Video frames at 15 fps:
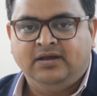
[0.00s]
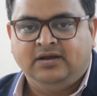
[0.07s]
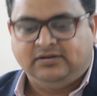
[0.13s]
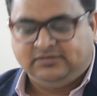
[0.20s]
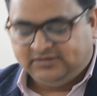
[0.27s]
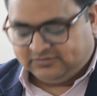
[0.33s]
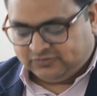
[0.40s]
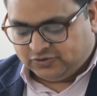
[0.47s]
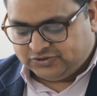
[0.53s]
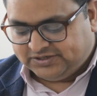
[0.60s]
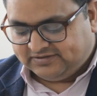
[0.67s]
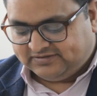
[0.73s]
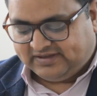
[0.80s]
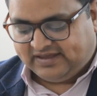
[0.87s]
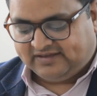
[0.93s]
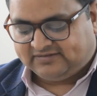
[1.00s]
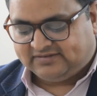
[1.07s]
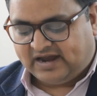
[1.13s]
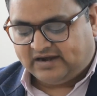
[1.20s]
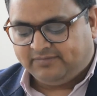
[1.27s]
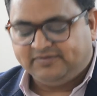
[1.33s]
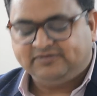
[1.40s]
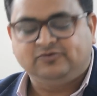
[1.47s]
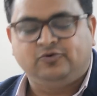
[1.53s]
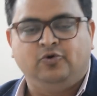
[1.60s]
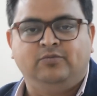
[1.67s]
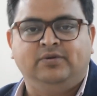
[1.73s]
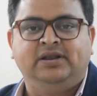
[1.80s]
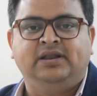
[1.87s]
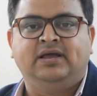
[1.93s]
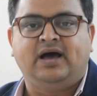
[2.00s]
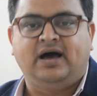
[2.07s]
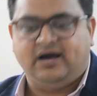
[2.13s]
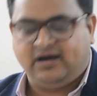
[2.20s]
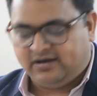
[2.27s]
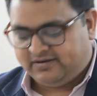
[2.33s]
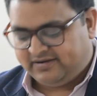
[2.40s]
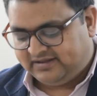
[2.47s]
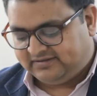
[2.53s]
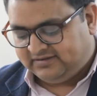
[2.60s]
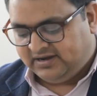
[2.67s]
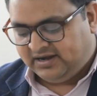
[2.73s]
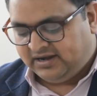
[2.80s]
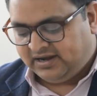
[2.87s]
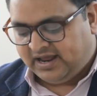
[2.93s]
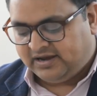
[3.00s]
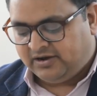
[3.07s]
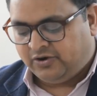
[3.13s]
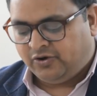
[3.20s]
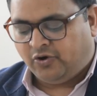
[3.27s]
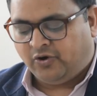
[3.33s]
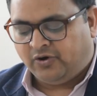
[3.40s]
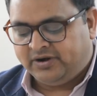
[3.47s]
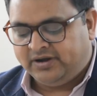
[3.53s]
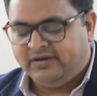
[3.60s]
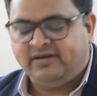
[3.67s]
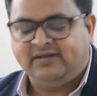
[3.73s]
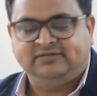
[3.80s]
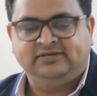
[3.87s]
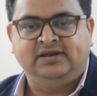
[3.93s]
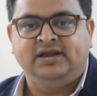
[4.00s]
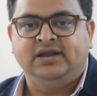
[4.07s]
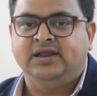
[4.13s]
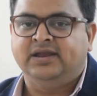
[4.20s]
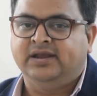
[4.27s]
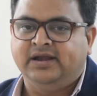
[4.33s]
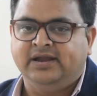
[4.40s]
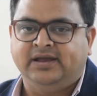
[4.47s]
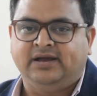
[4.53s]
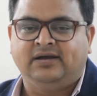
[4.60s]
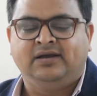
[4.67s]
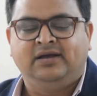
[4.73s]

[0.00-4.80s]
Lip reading: This question says that Ms. Komal, a resident and an ordinary resident in India,